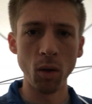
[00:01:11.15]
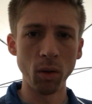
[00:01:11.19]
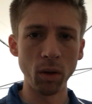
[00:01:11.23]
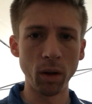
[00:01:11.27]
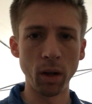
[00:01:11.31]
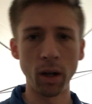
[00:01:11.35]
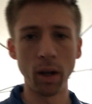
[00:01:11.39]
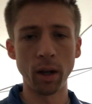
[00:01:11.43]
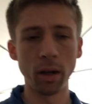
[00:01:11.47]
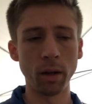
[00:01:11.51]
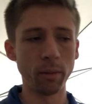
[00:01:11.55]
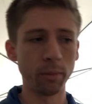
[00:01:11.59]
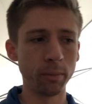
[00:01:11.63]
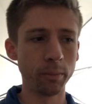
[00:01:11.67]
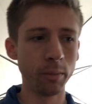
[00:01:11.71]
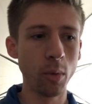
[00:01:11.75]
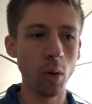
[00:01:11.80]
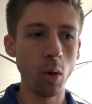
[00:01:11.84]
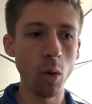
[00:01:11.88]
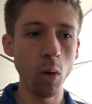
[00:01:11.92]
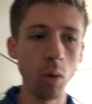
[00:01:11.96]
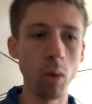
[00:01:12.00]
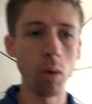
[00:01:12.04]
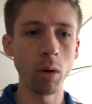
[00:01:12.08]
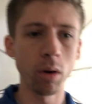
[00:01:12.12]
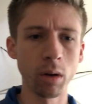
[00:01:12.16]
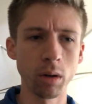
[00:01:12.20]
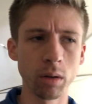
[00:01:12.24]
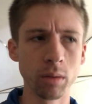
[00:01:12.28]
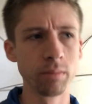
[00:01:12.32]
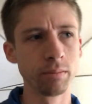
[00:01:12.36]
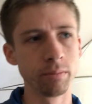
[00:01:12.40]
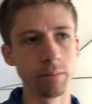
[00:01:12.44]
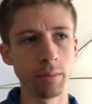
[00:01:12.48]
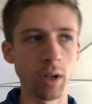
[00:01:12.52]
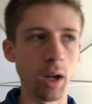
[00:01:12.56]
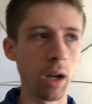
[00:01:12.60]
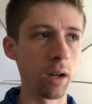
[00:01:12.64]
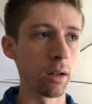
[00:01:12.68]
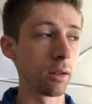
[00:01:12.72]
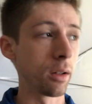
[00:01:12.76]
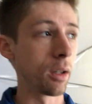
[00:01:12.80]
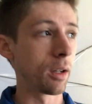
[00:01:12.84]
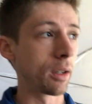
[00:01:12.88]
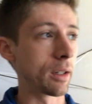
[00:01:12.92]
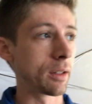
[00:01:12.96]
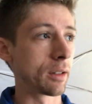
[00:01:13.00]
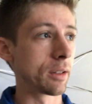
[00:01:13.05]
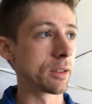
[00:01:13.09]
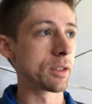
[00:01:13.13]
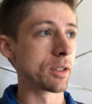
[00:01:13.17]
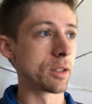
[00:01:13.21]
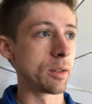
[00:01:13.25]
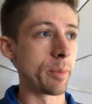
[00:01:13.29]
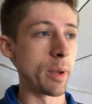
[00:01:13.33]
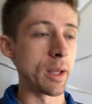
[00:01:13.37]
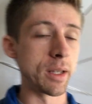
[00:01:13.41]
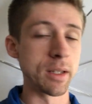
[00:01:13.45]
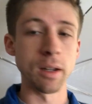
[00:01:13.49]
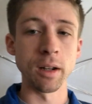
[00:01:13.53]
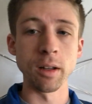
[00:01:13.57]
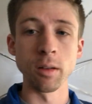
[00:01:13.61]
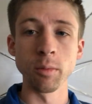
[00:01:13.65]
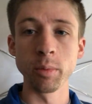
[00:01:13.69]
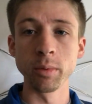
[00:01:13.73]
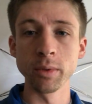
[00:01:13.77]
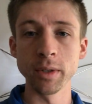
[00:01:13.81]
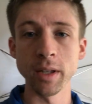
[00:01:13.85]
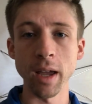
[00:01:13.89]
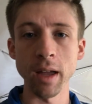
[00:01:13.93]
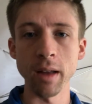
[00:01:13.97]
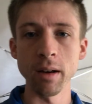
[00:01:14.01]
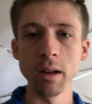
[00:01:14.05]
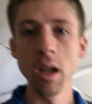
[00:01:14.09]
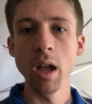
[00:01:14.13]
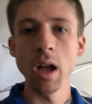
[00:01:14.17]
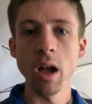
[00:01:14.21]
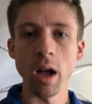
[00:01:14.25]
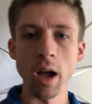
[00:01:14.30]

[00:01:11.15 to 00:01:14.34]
um, or monologue, I guess it depends how you say it.